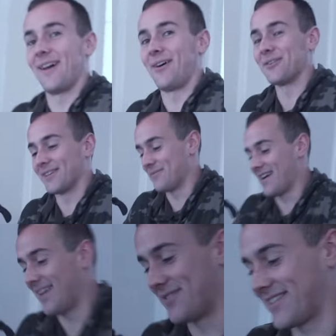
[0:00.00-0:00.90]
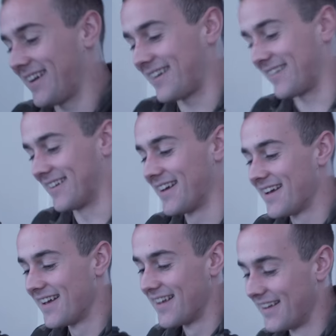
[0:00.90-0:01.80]
wanna hold it, man, I'm scared.
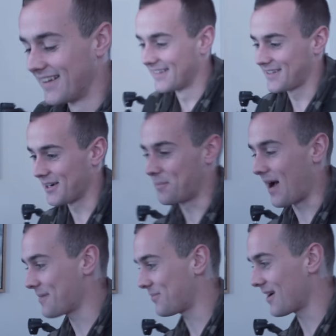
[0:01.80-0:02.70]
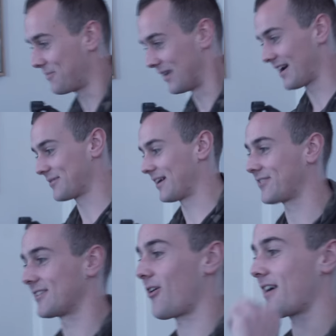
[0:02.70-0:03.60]
It's gonna pop up and I'm gonna
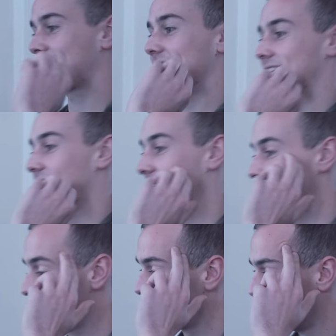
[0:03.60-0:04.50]
have to talk to this guy.